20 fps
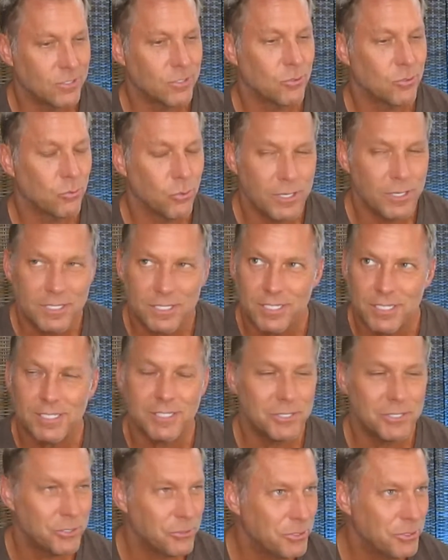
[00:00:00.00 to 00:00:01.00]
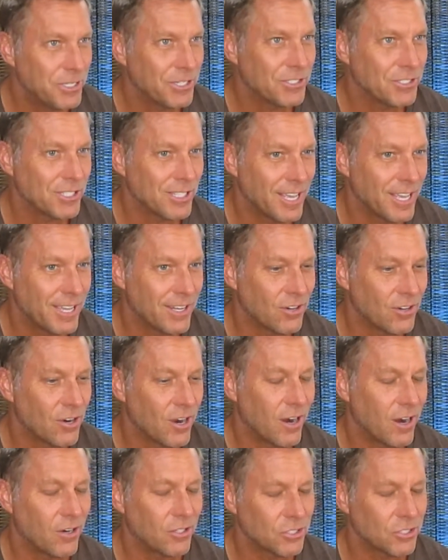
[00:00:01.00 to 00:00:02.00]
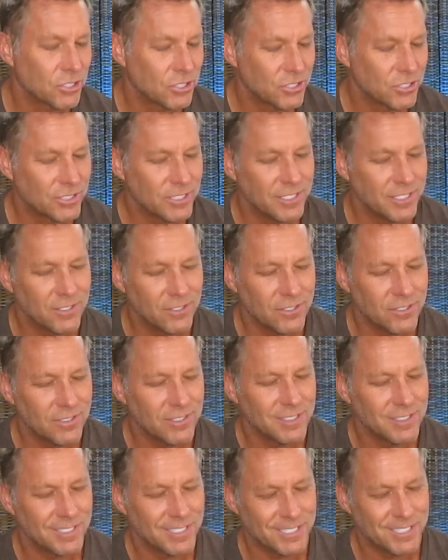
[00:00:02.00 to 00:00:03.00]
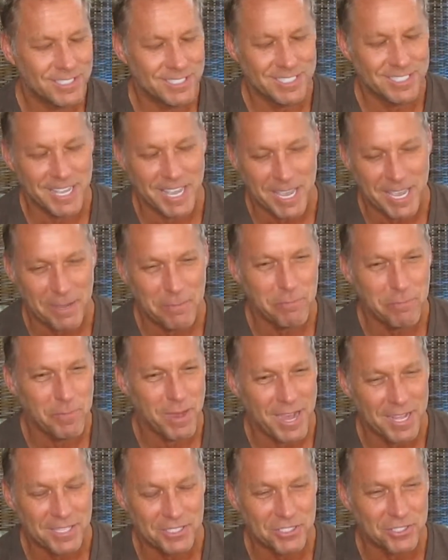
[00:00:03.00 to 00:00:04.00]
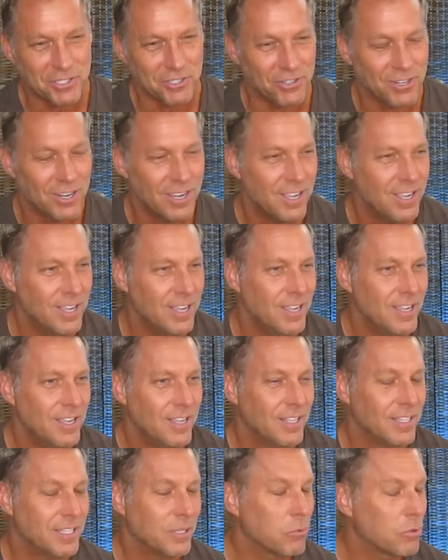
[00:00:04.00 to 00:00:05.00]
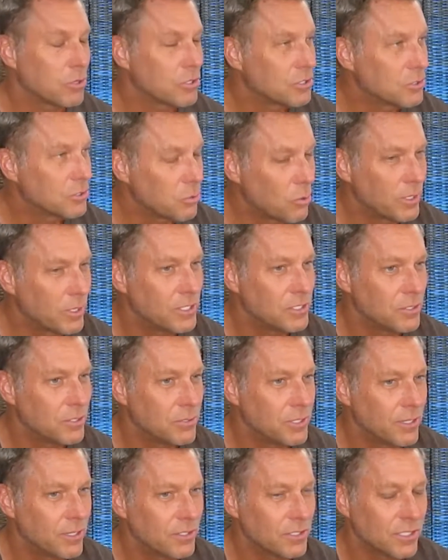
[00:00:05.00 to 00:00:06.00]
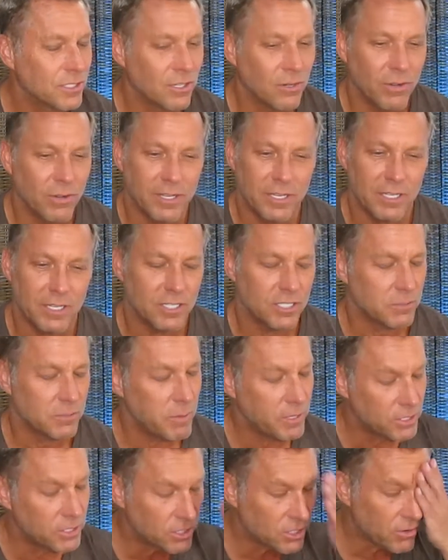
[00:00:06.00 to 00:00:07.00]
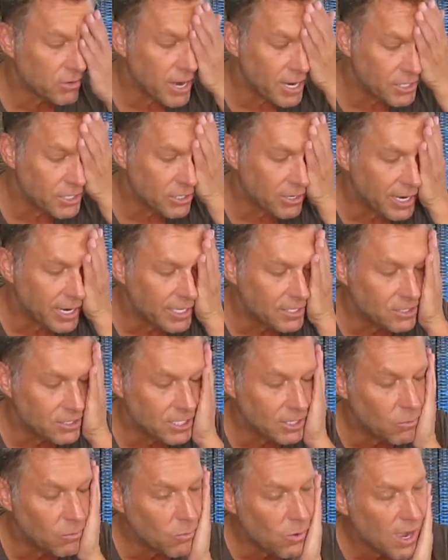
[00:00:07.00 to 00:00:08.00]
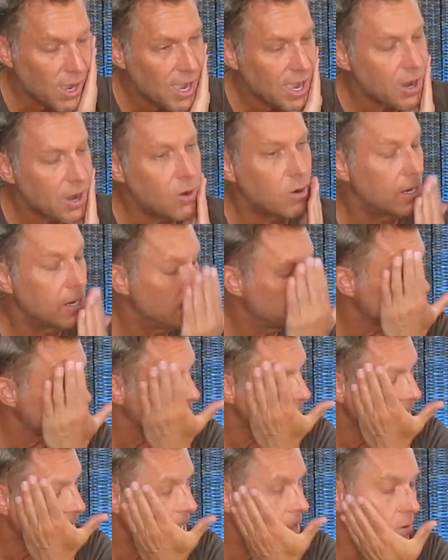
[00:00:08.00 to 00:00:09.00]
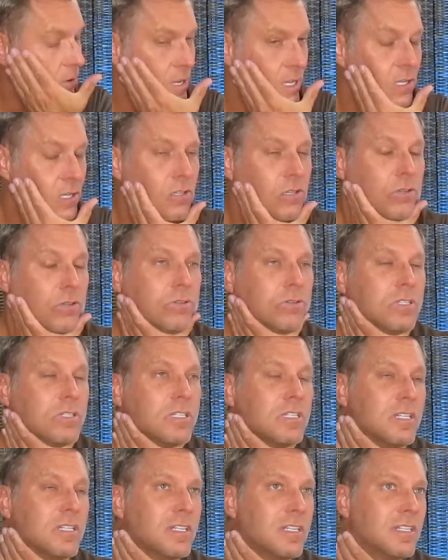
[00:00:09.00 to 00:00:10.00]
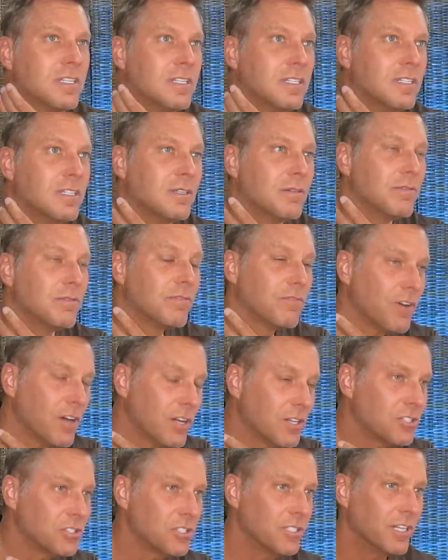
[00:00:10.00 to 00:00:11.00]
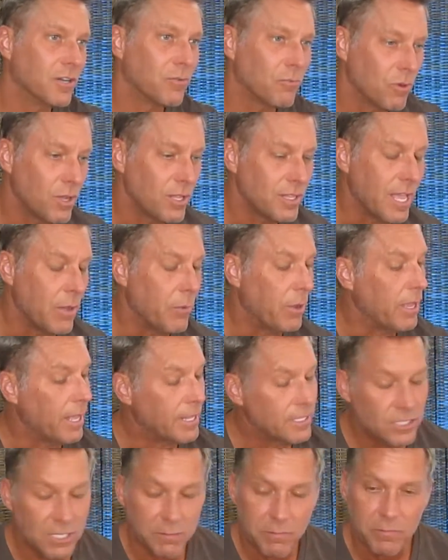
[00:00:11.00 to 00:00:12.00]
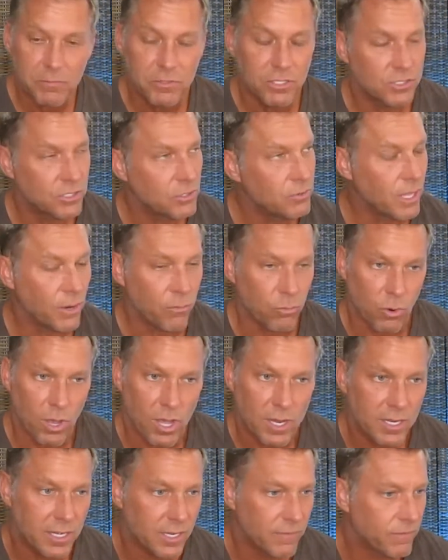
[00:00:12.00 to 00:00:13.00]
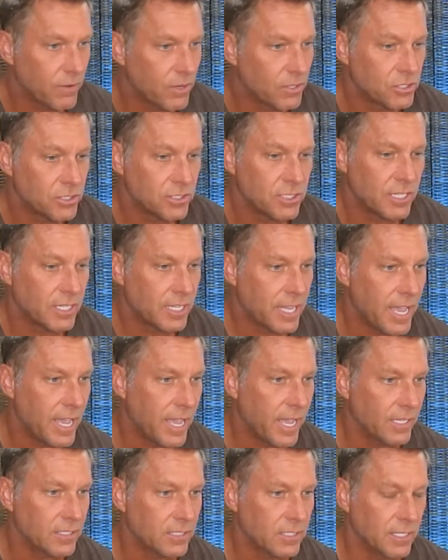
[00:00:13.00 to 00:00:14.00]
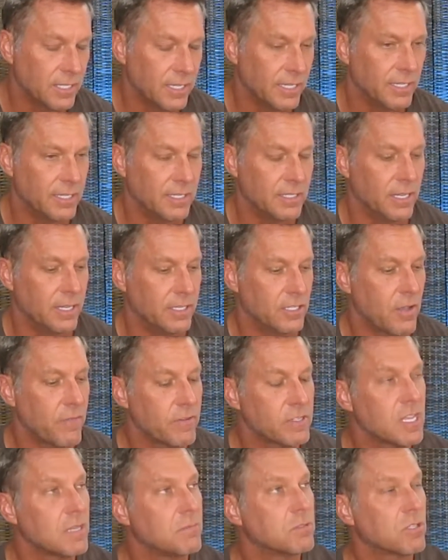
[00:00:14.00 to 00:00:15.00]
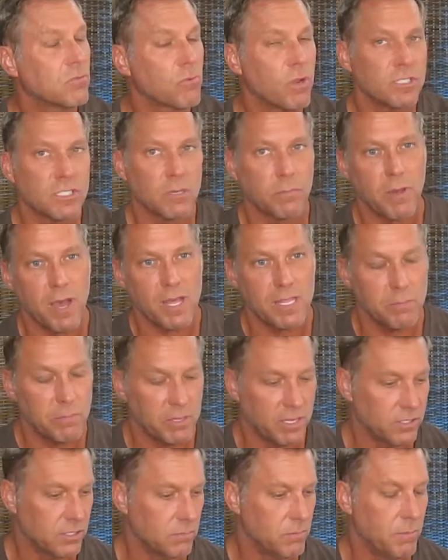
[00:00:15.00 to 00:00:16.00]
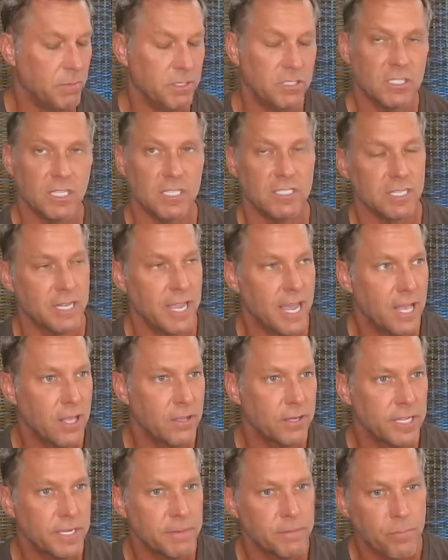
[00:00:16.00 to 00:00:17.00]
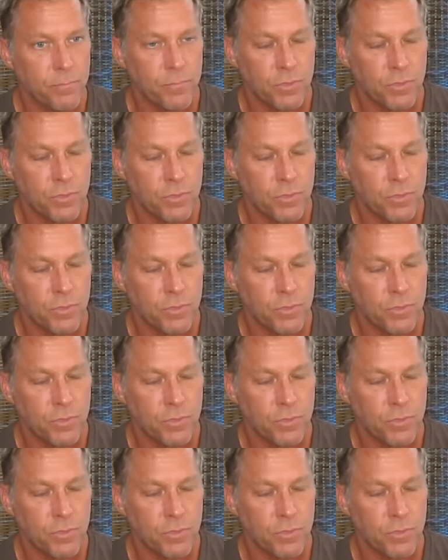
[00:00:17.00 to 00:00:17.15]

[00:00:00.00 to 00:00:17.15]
22 years later, are still the same monster they were 22 years ago. And it just makes you scratch your head and say, wow, how can you function and run that way? And some of them just do. They run and function in chaos. It, it, it's oftentimes thrust upon them because of maybe seasonality